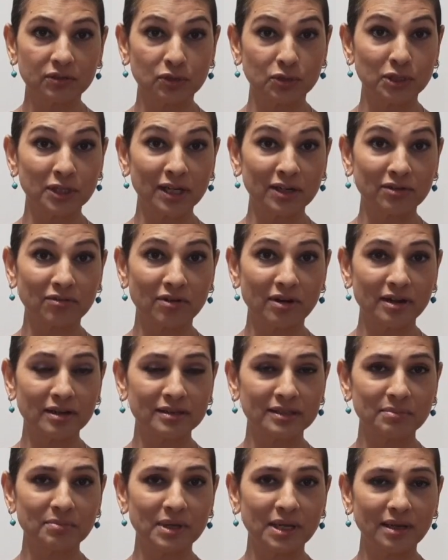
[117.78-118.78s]
to
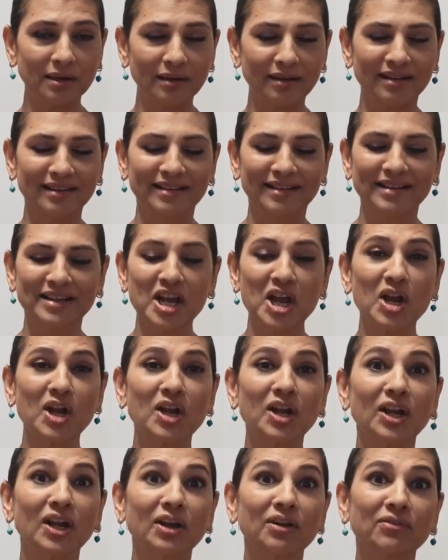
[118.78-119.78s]
tenderize meat,
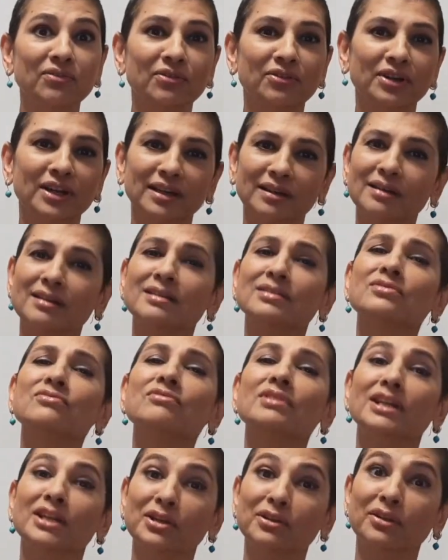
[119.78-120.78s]
go for it. It's
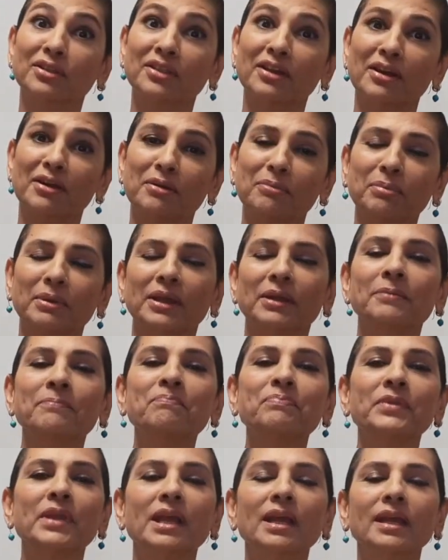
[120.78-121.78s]
really good therapy.
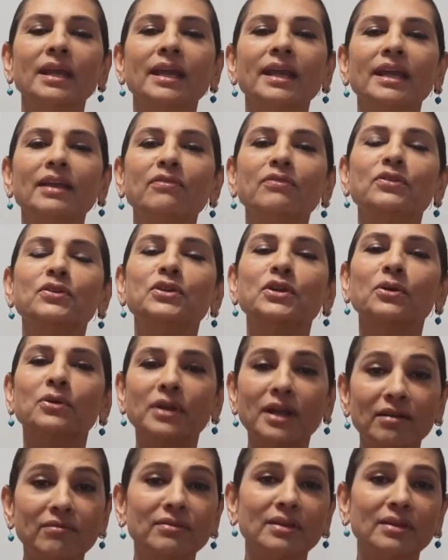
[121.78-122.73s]
If you don't have